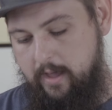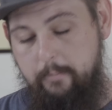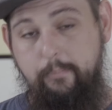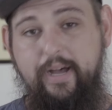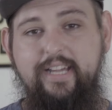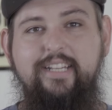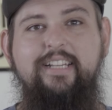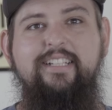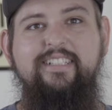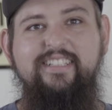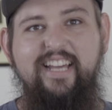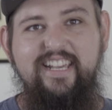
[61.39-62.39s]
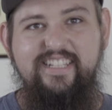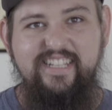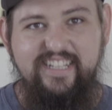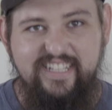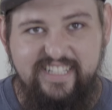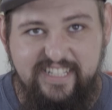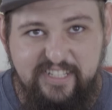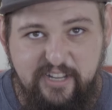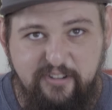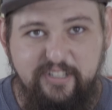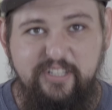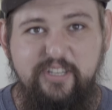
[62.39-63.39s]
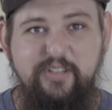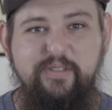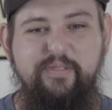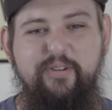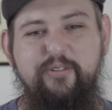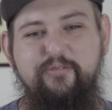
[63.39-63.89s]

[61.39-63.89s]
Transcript: But laziness is no excuse for